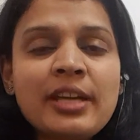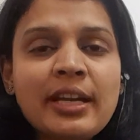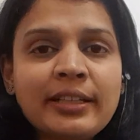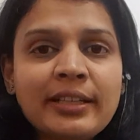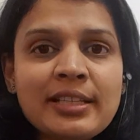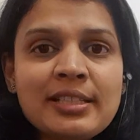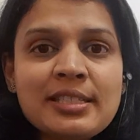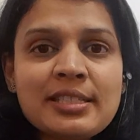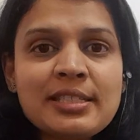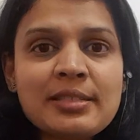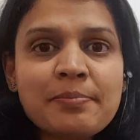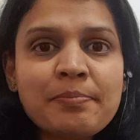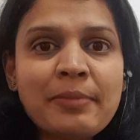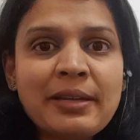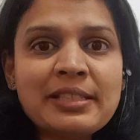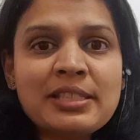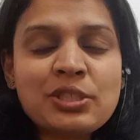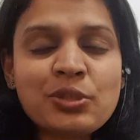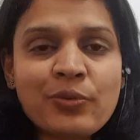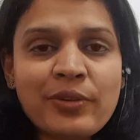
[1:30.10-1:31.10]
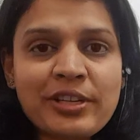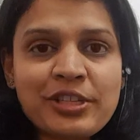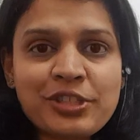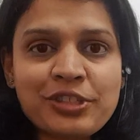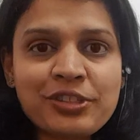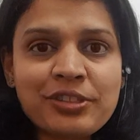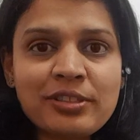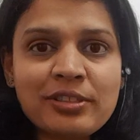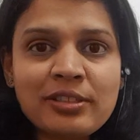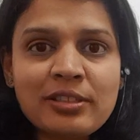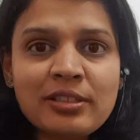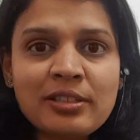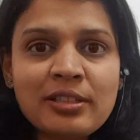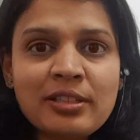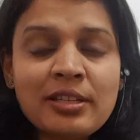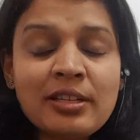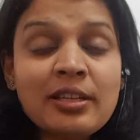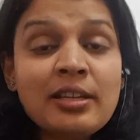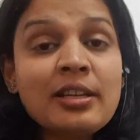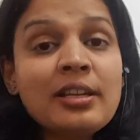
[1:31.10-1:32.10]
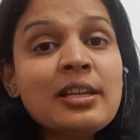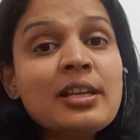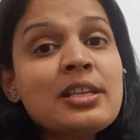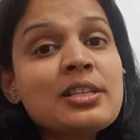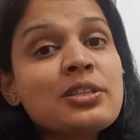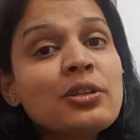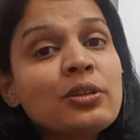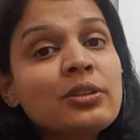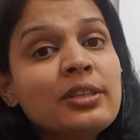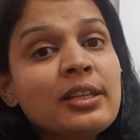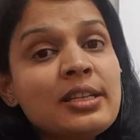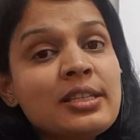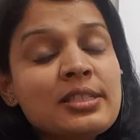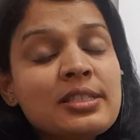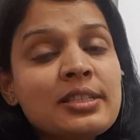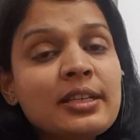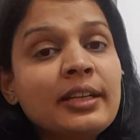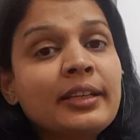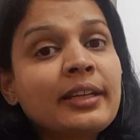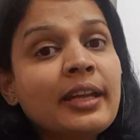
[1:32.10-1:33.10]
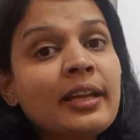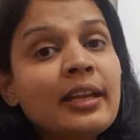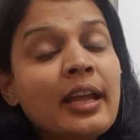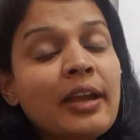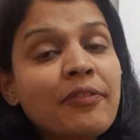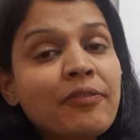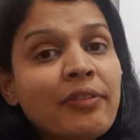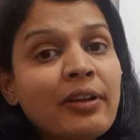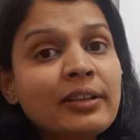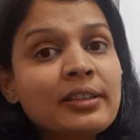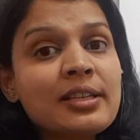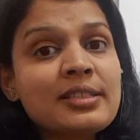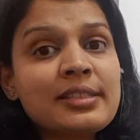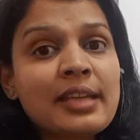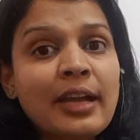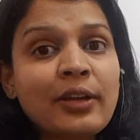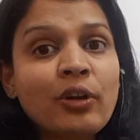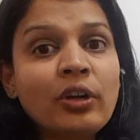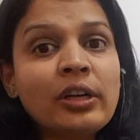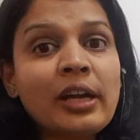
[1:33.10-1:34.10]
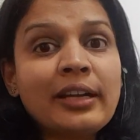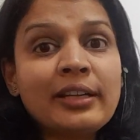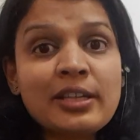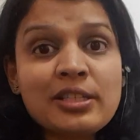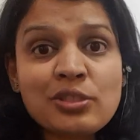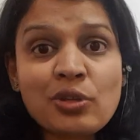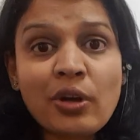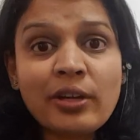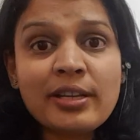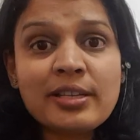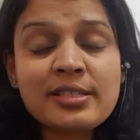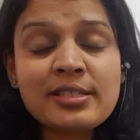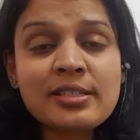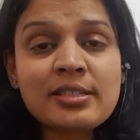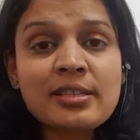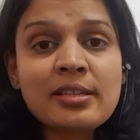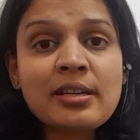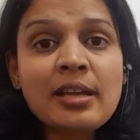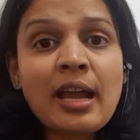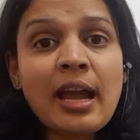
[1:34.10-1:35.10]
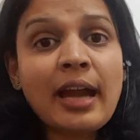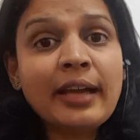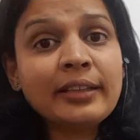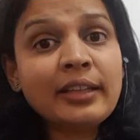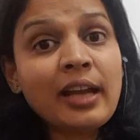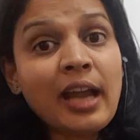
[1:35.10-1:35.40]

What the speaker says: attends menstruation. So it can affect this thyroid gland disorders, either